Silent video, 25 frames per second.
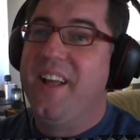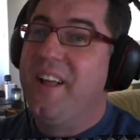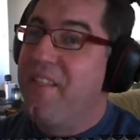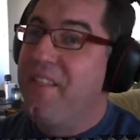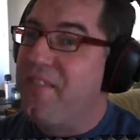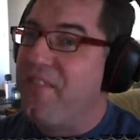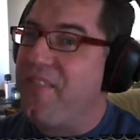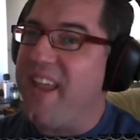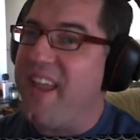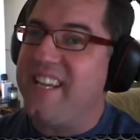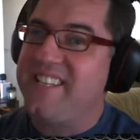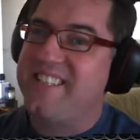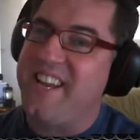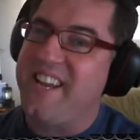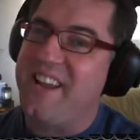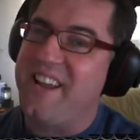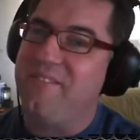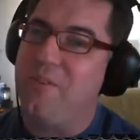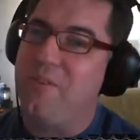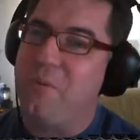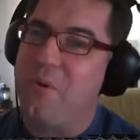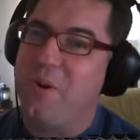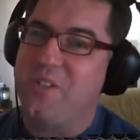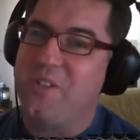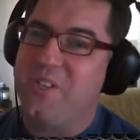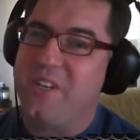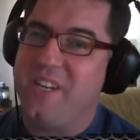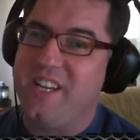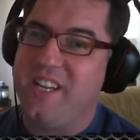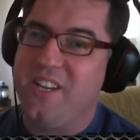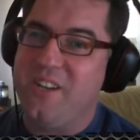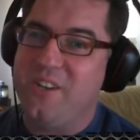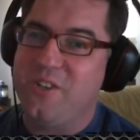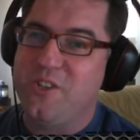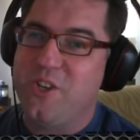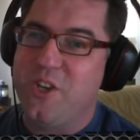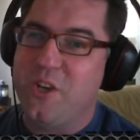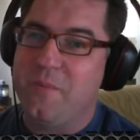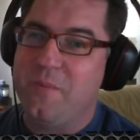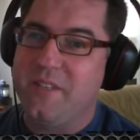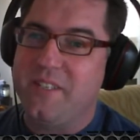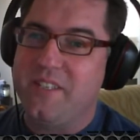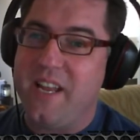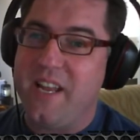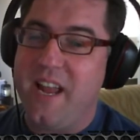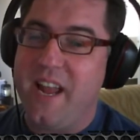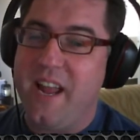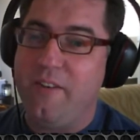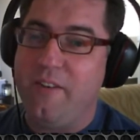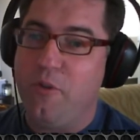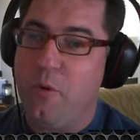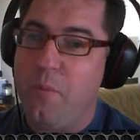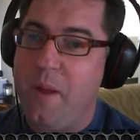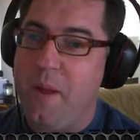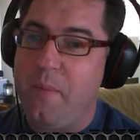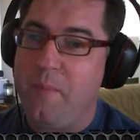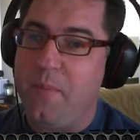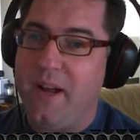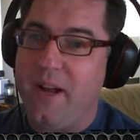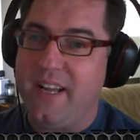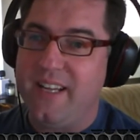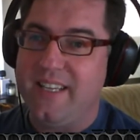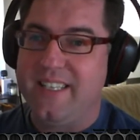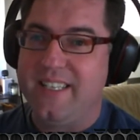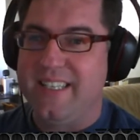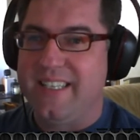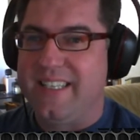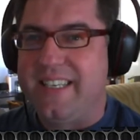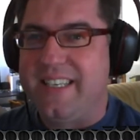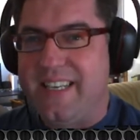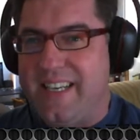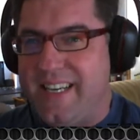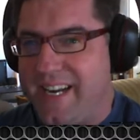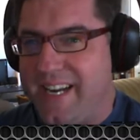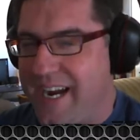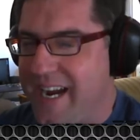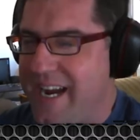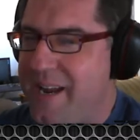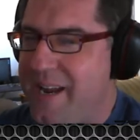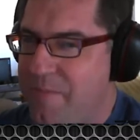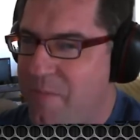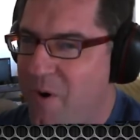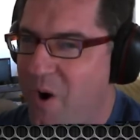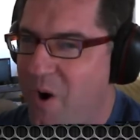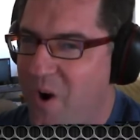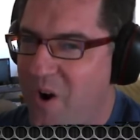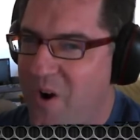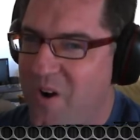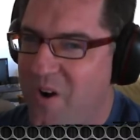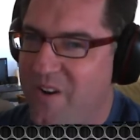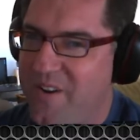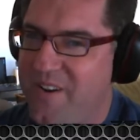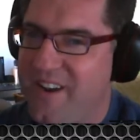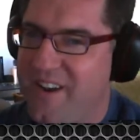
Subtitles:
Thanks again for watching, YouTubers, and remember, game on!